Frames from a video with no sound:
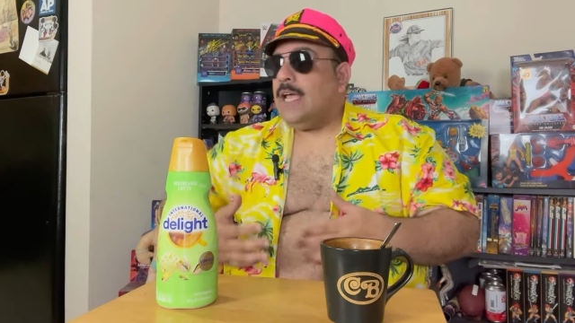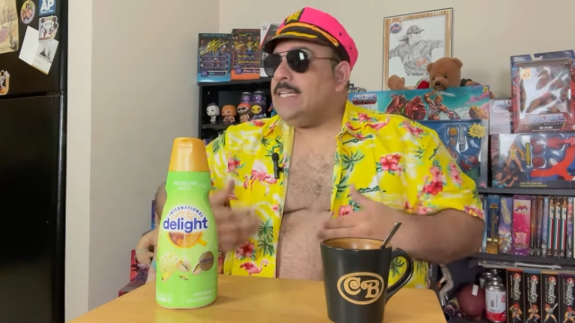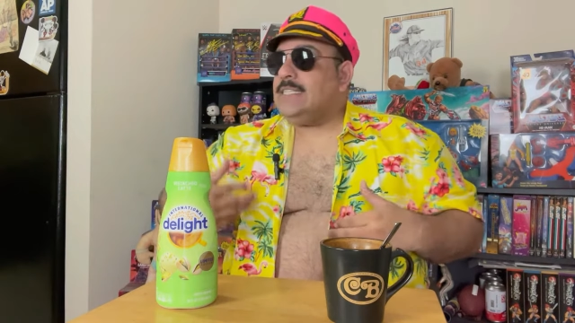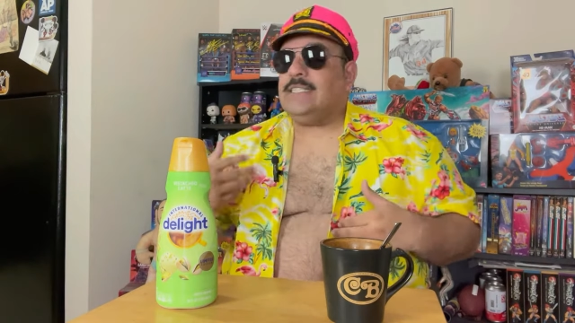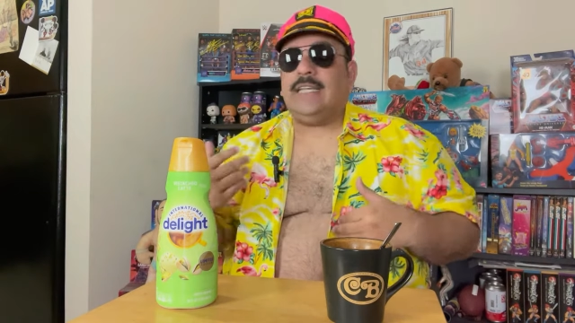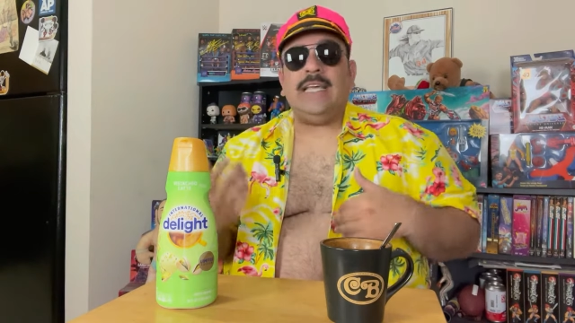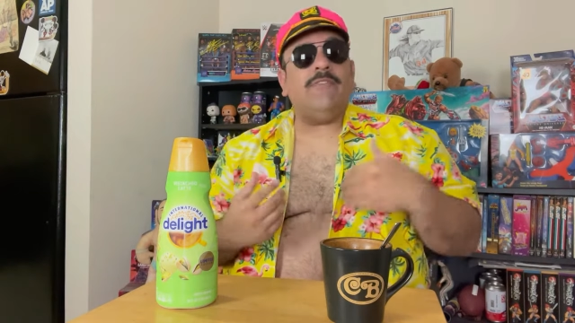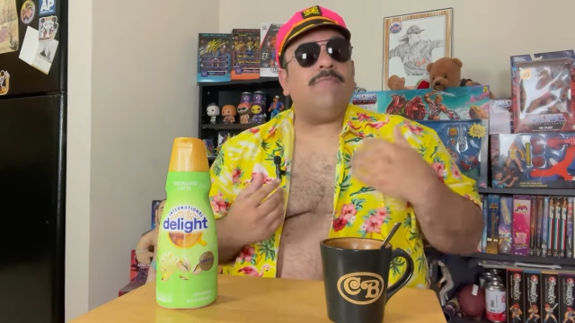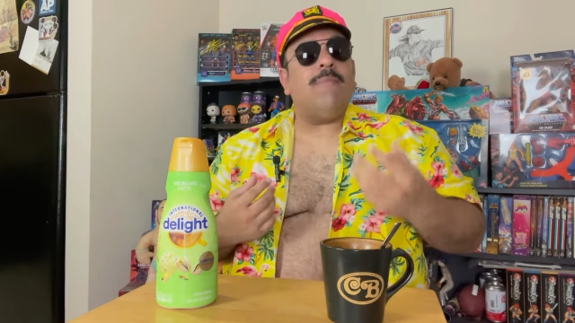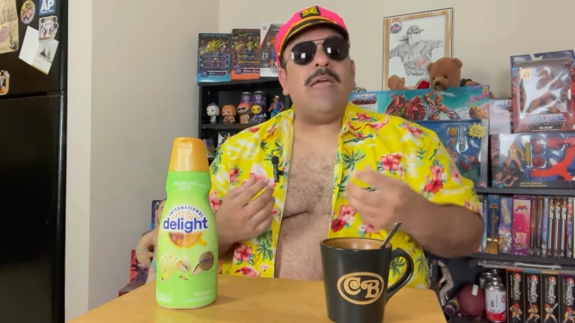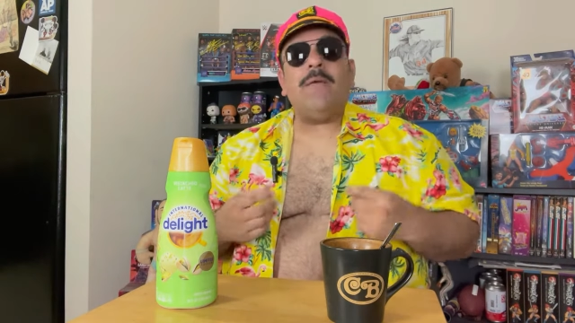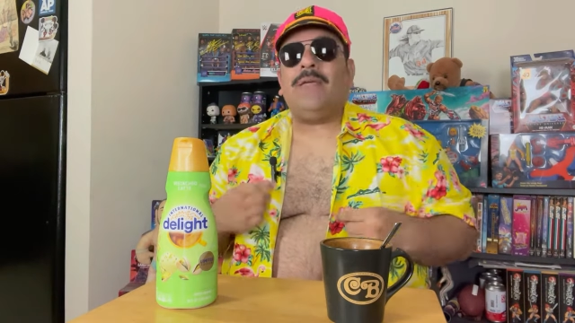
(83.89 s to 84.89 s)
see if
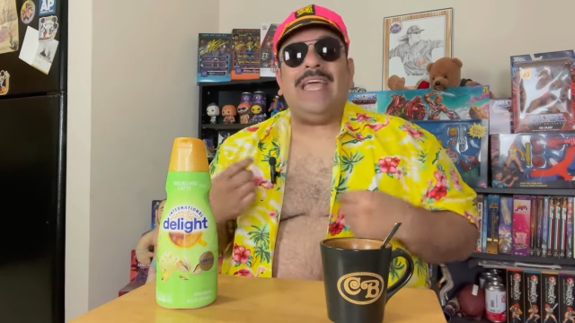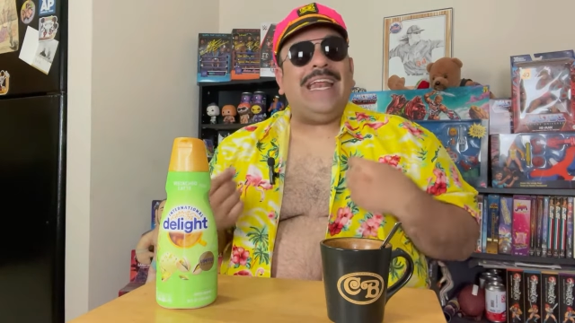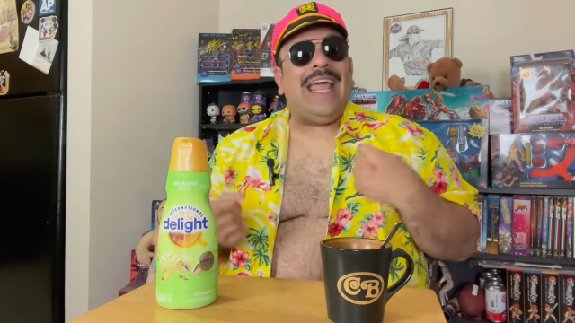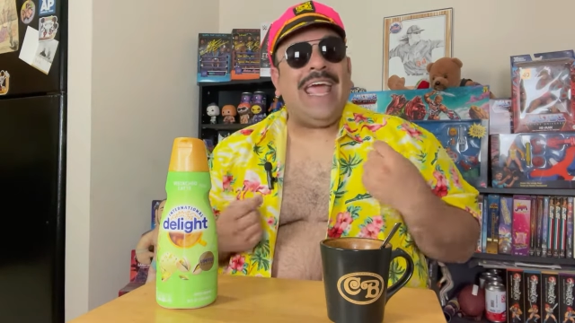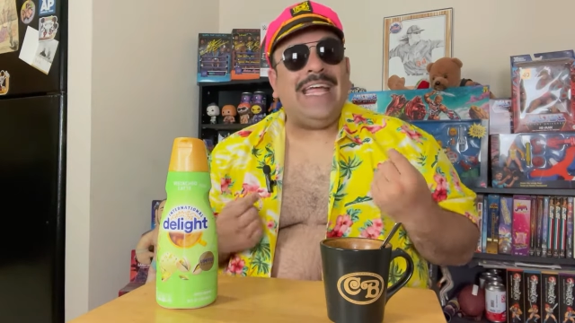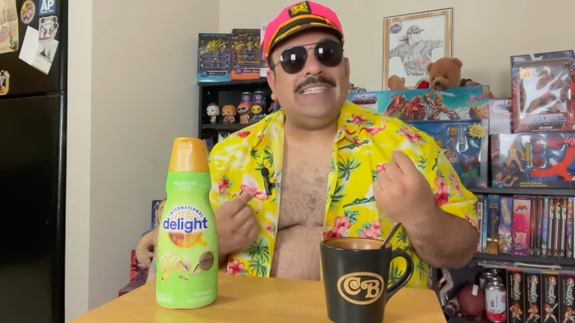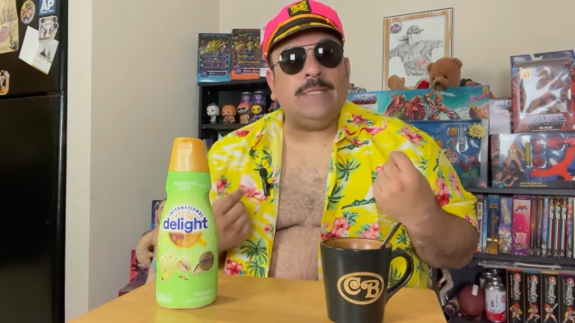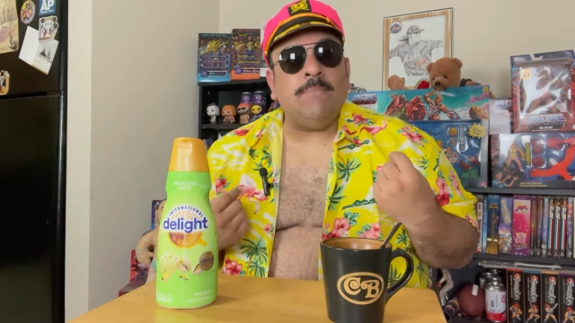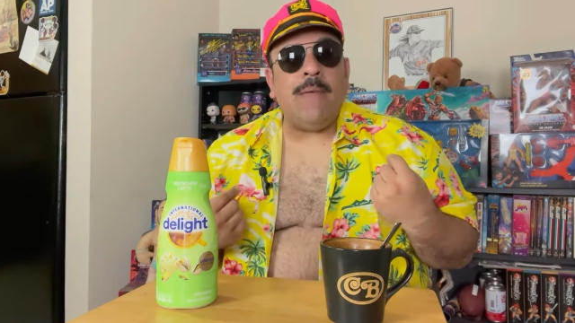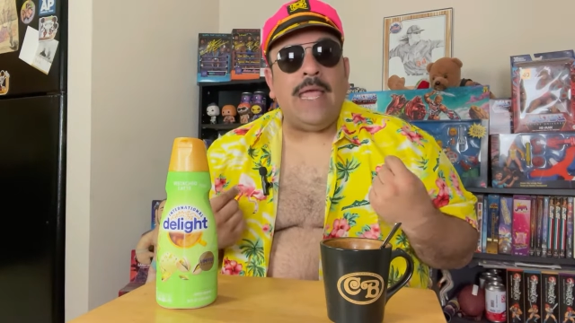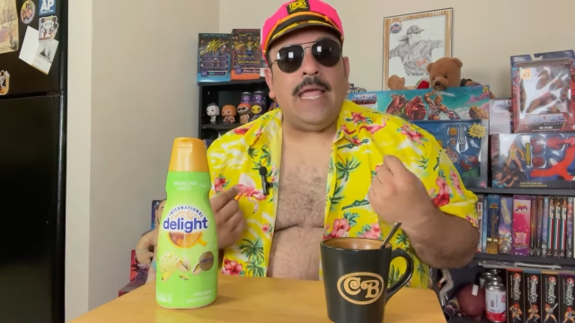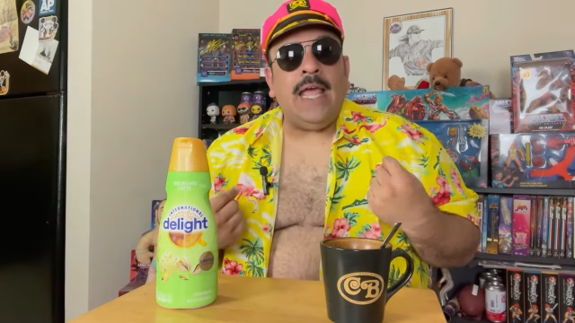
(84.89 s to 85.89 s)
maybe it hits
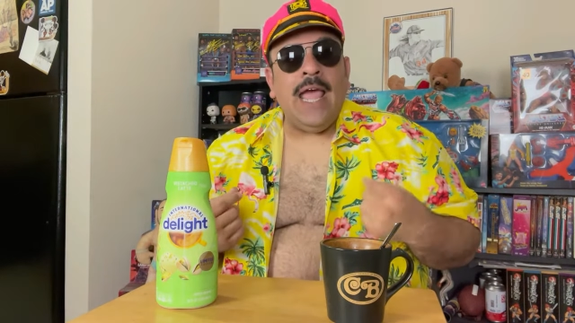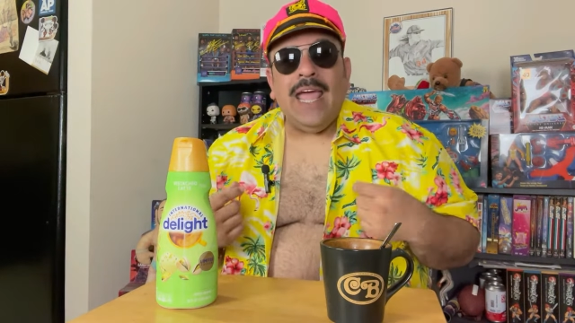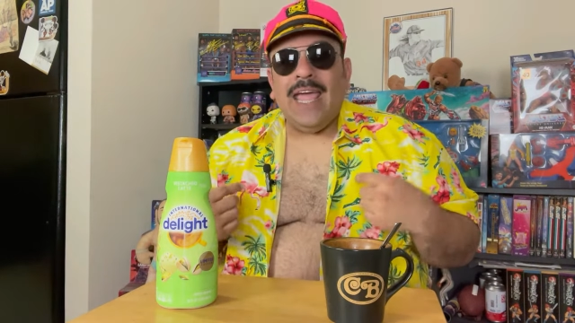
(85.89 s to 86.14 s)
me